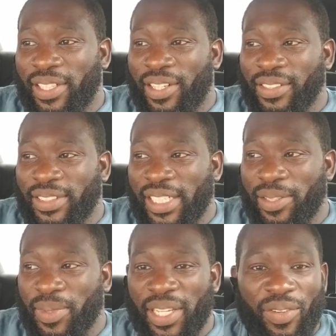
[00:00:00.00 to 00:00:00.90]
are
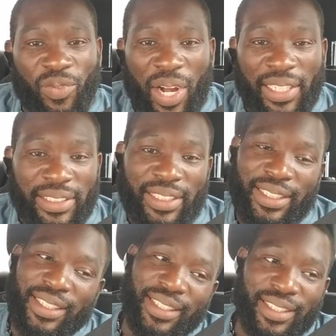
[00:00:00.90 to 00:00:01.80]
telling me they watched
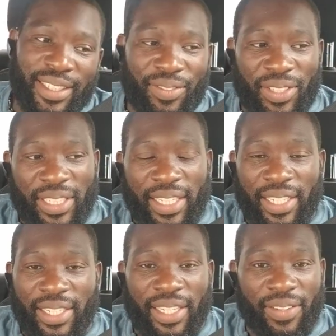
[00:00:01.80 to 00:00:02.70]
it and
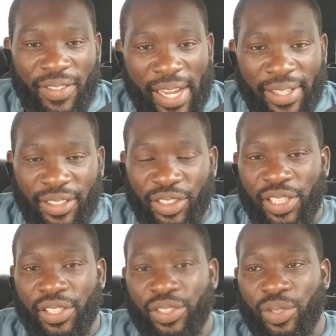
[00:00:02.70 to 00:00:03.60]
everything and they've gotten to
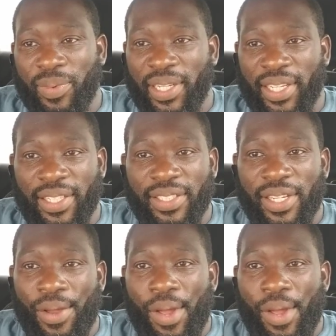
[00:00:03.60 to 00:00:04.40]
share it to them, I guess.